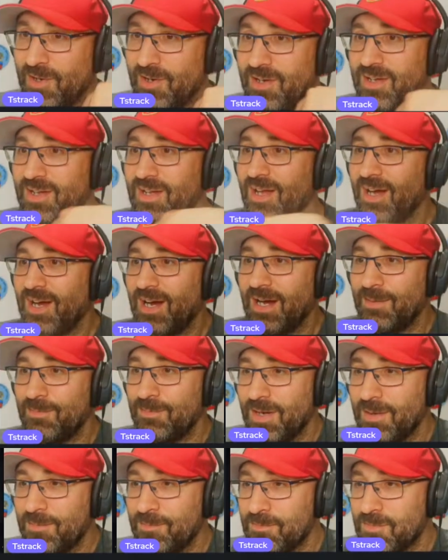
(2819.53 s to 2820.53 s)
But
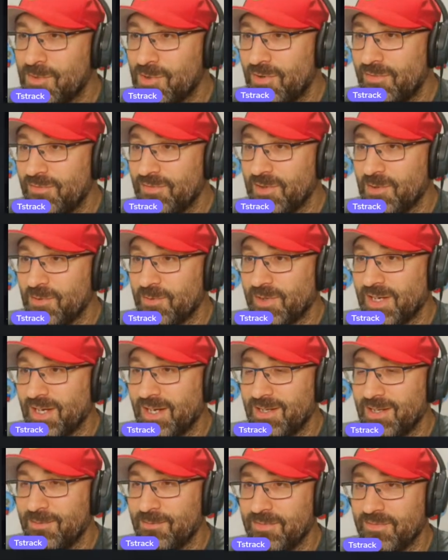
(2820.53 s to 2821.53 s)
I'm more than
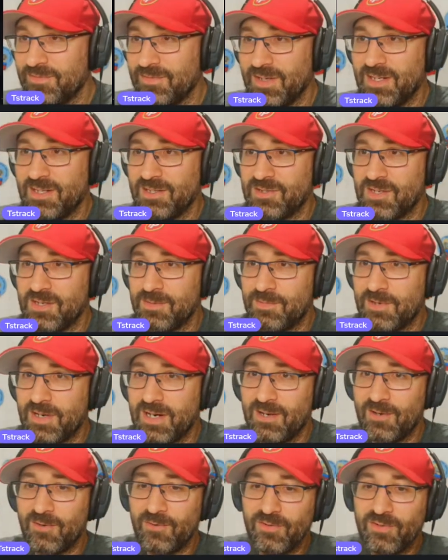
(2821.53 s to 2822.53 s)
okay with AJ
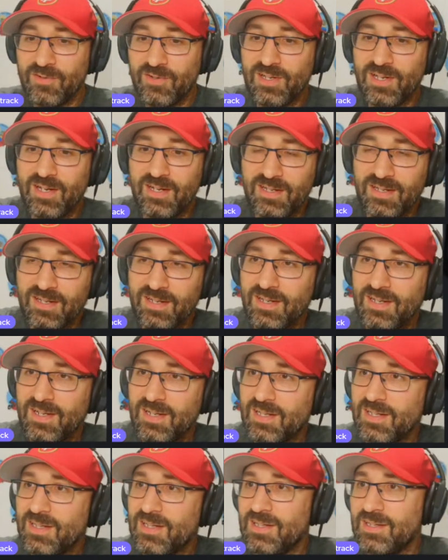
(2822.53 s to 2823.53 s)
Brown. Like,
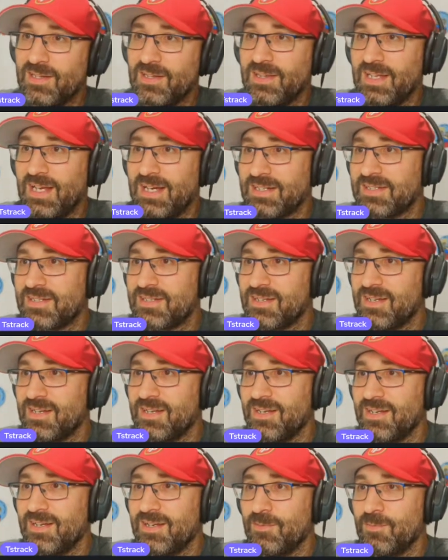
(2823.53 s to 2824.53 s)
last
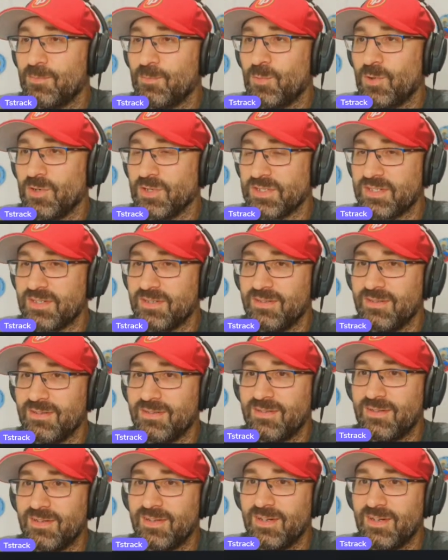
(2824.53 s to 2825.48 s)
year wasn't